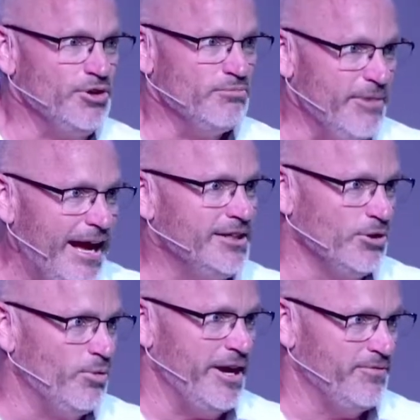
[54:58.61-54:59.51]

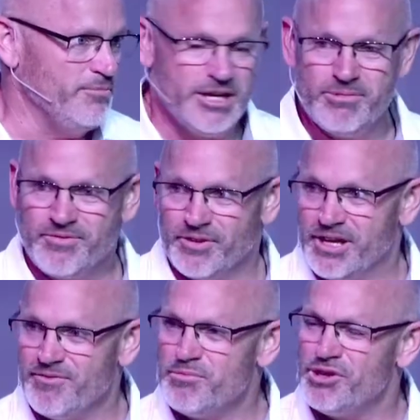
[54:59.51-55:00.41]
made the way for me to be
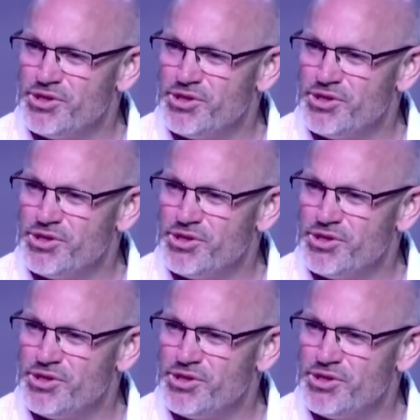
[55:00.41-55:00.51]
forgiven,